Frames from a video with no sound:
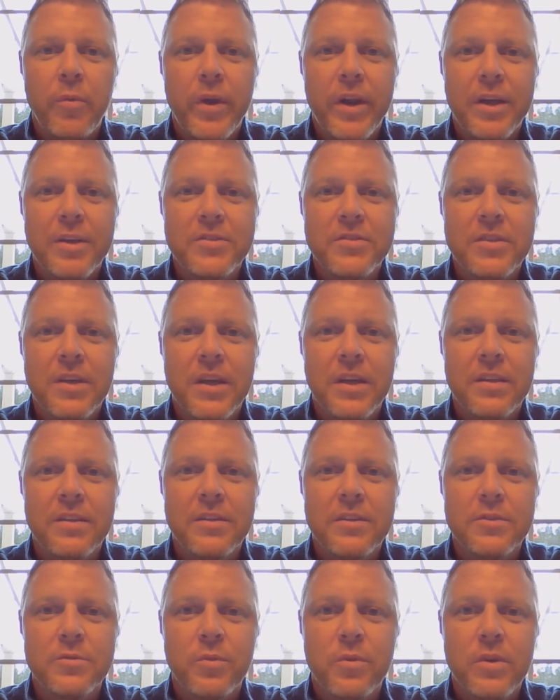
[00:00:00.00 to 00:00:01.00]
went outside
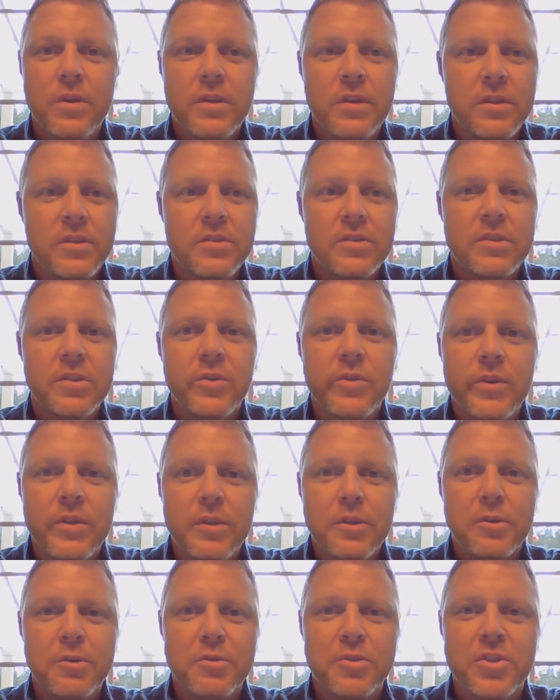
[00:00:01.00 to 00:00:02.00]
this morning. It's still a
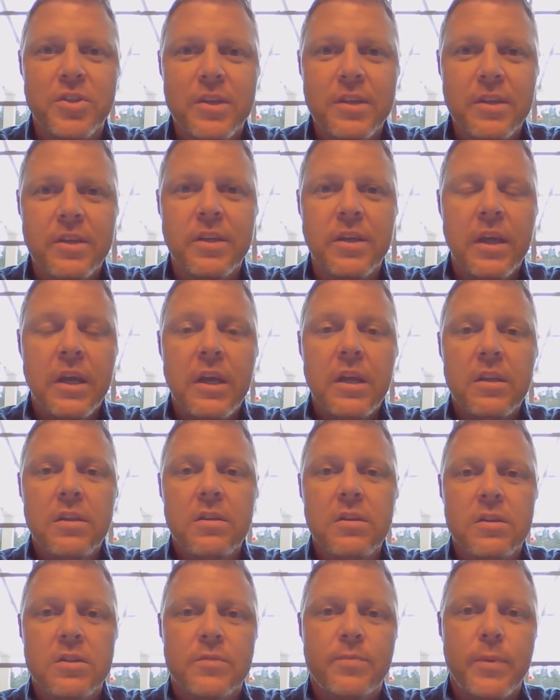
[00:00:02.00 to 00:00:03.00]
little chilly.
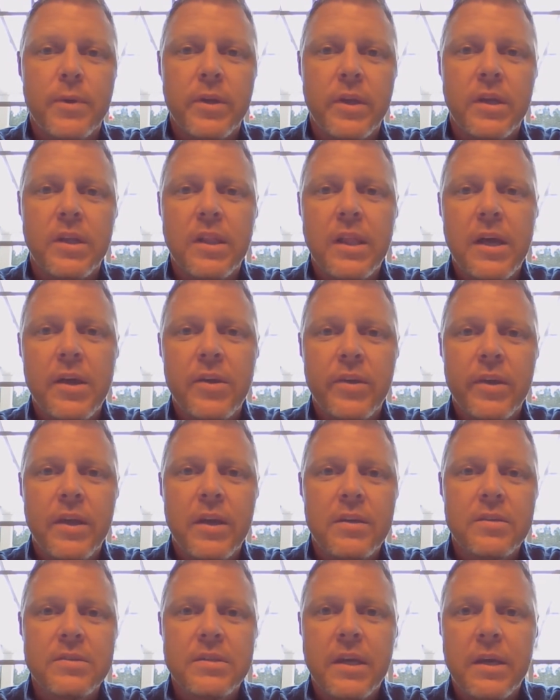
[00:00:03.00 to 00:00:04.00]
Looks pretty cloudy
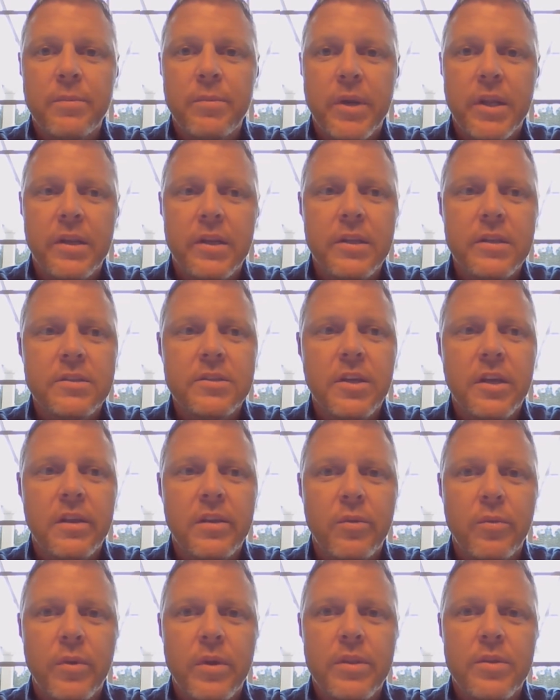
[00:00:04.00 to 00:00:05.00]
outside, but I did check
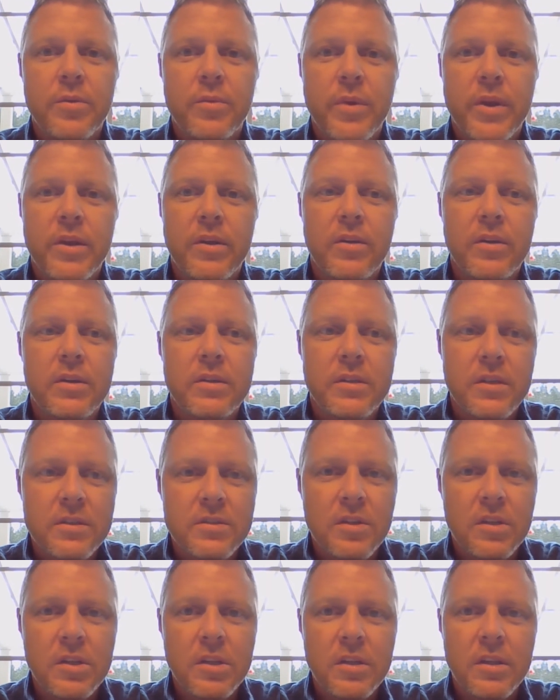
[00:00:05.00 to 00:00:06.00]
the weather radar. It
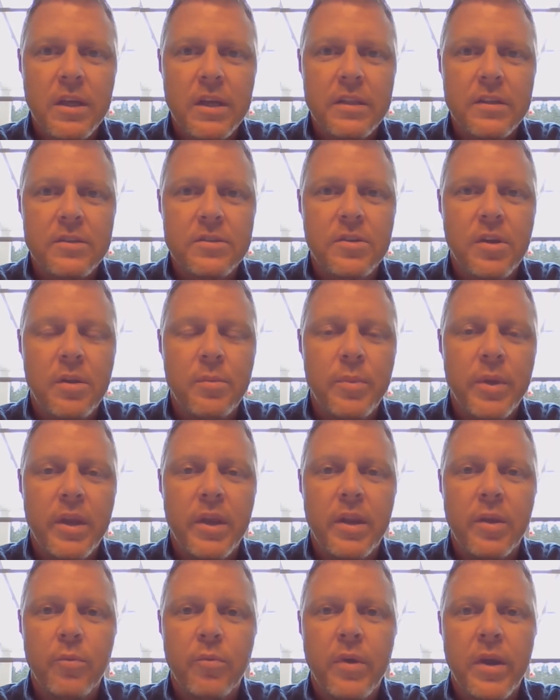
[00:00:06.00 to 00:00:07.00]
doesn't look like there's going to be
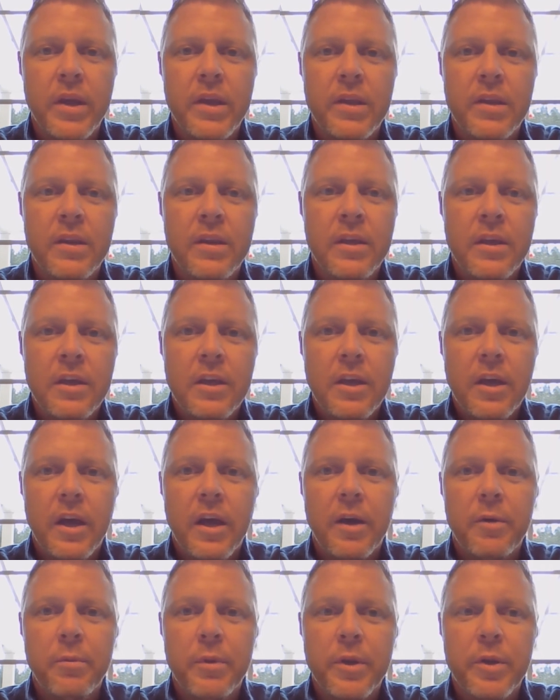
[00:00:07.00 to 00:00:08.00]
any rain,
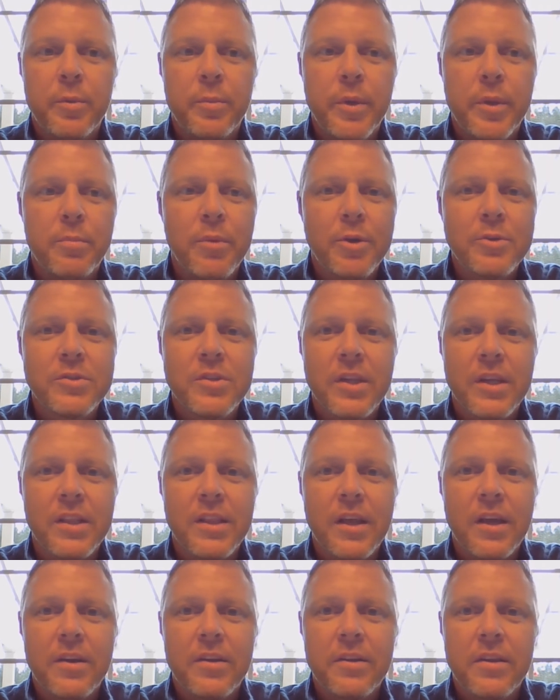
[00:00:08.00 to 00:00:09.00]
but it'll be mostly
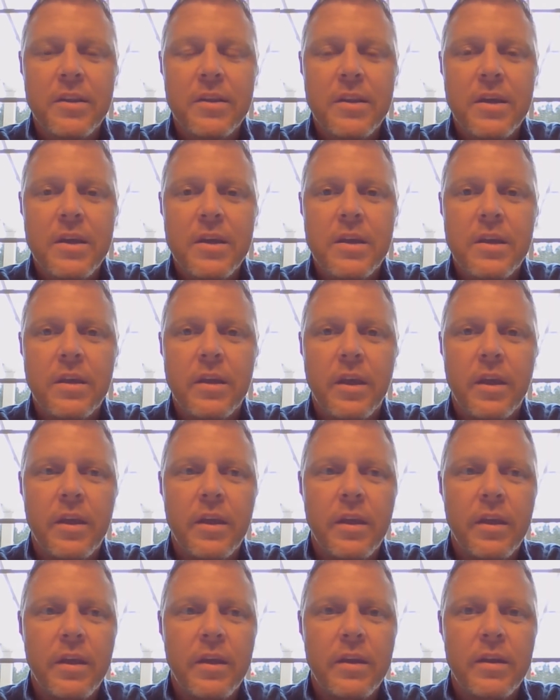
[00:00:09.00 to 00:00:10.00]
cloudy today,
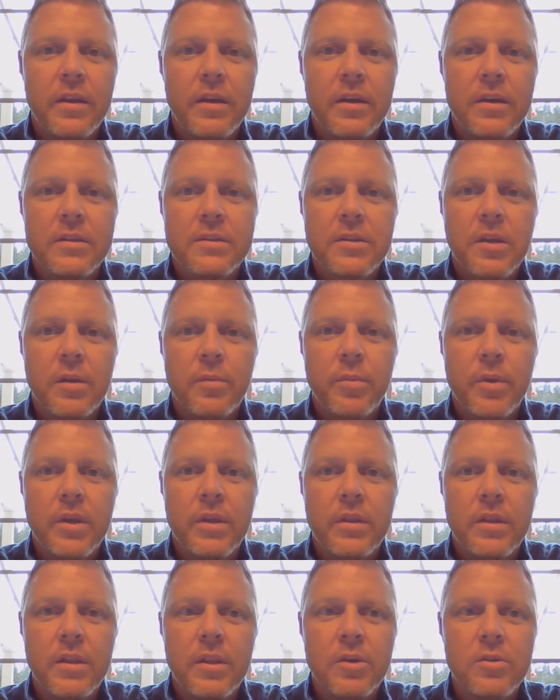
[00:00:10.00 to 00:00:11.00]
and it's going to be
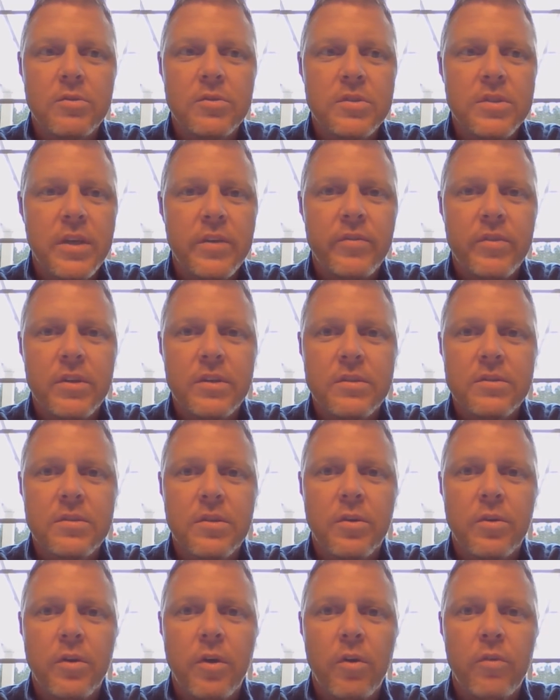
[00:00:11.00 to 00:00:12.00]
in the low 70s.
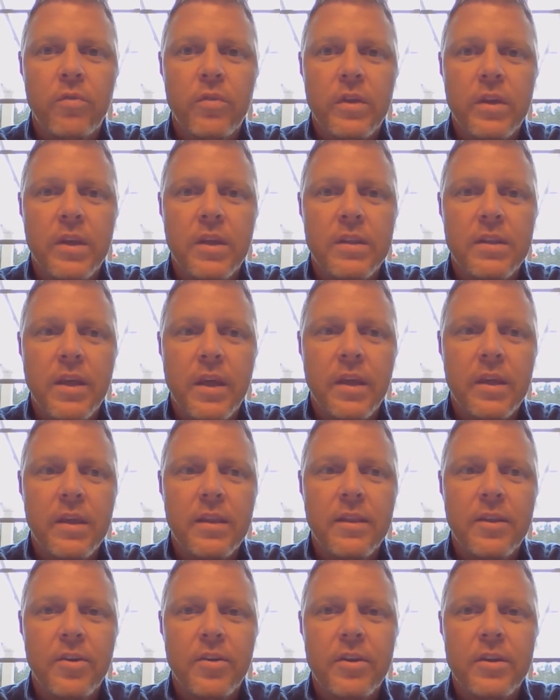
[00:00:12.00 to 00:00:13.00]
So hopefully get that
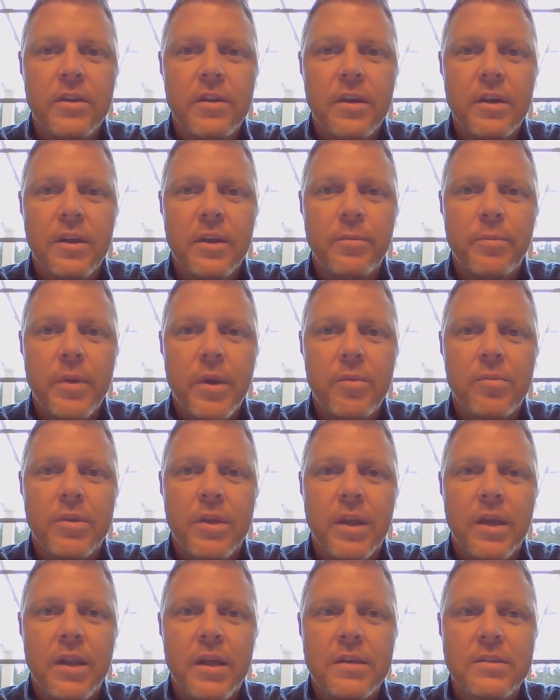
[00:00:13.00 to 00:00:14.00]
e-learning done and be able
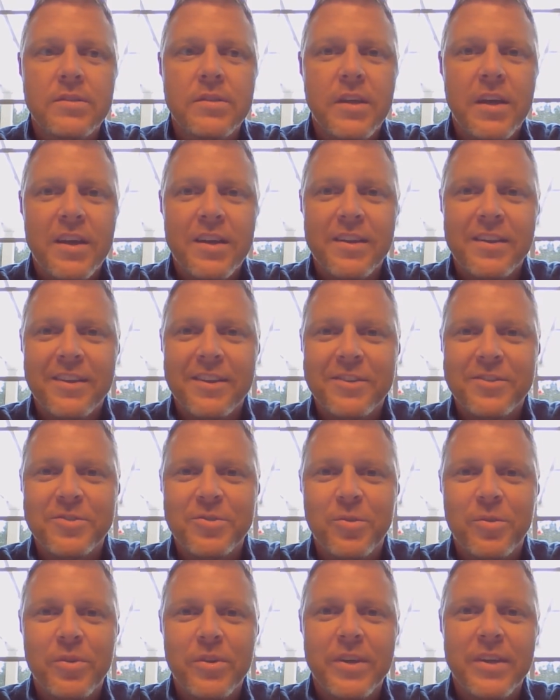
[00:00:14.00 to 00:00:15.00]
to get outside and
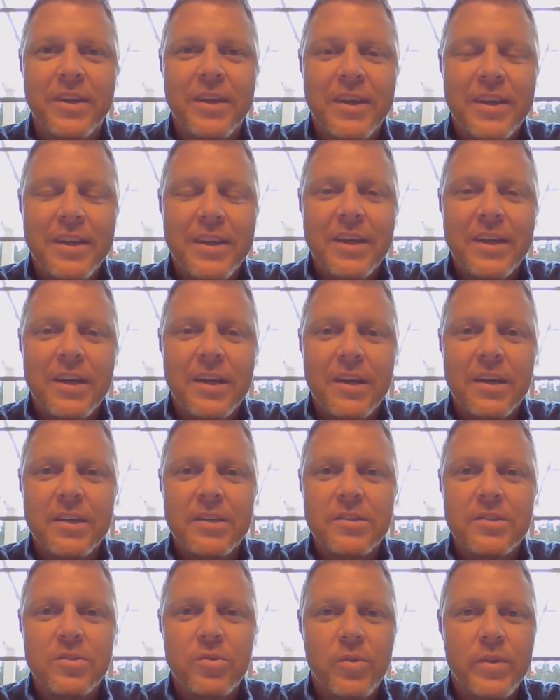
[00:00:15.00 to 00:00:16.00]
enjoy
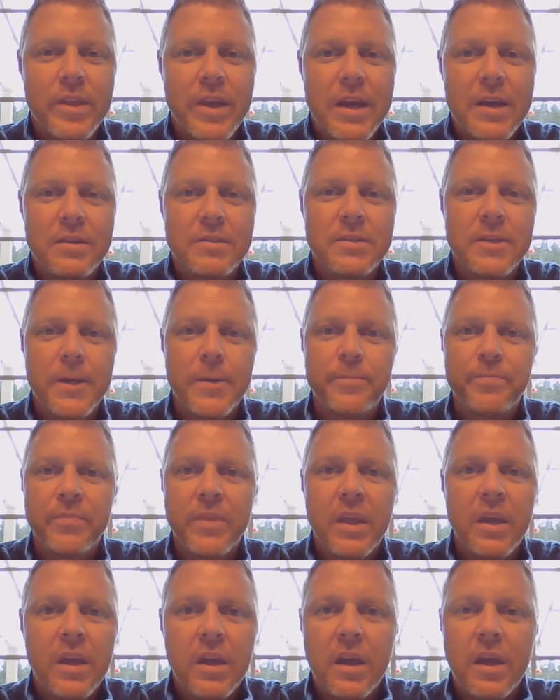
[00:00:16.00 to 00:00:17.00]
the outside.
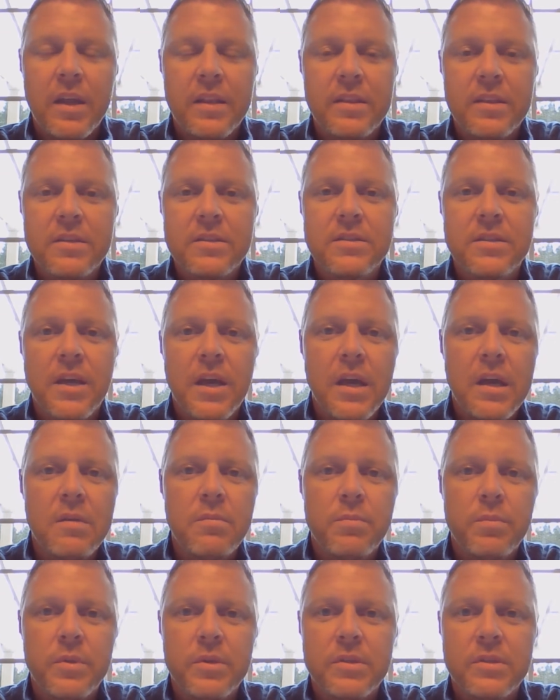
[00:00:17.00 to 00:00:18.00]
At this
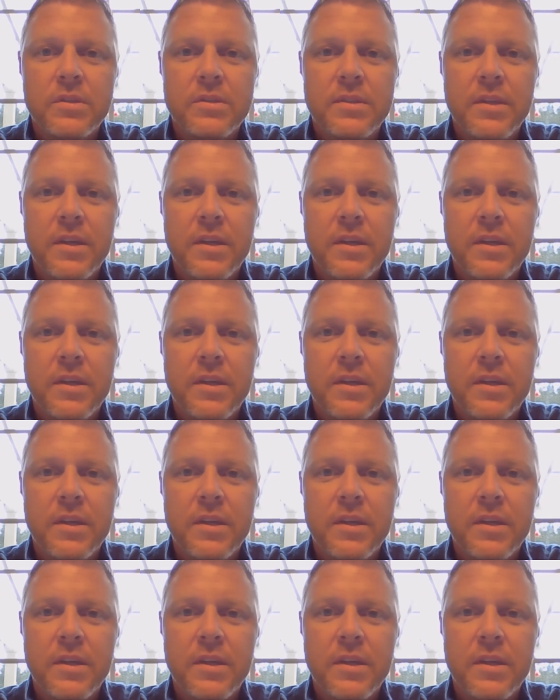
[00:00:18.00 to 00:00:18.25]
time, please